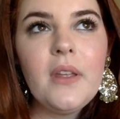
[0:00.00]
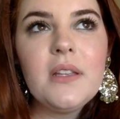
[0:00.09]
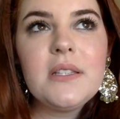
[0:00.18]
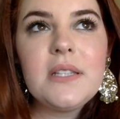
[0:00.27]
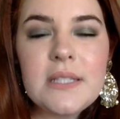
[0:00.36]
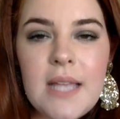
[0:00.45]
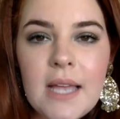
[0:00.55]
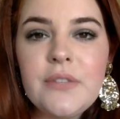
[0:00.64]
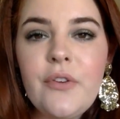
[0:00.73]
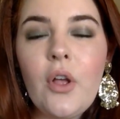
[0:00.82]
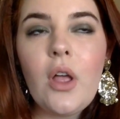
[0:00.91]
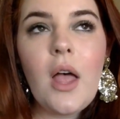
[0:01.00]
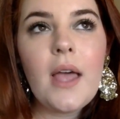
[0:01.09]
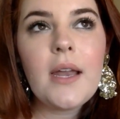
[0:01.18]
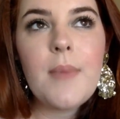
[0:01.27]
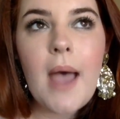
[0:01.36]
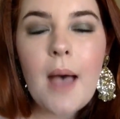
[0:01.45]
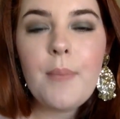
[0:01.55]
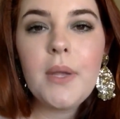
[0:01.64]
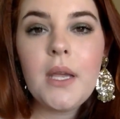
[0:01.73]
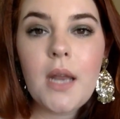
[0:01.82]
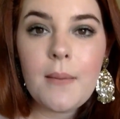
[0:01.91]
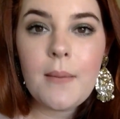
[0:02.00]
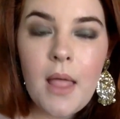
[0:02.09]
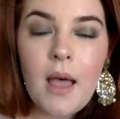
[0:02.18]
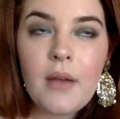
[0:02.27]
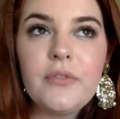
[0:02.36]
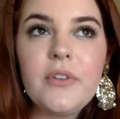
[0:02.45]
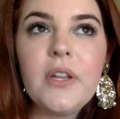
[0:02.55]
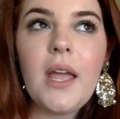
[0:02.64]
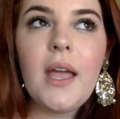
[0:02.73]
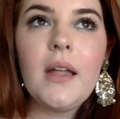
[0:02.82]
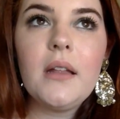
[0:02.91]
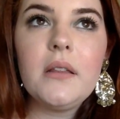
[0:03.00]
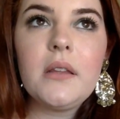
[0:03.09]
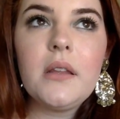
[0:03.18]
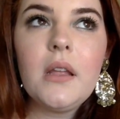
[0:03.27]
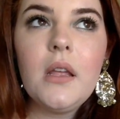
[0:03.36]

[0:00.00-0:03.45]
successful and I'm happy and I'm loved and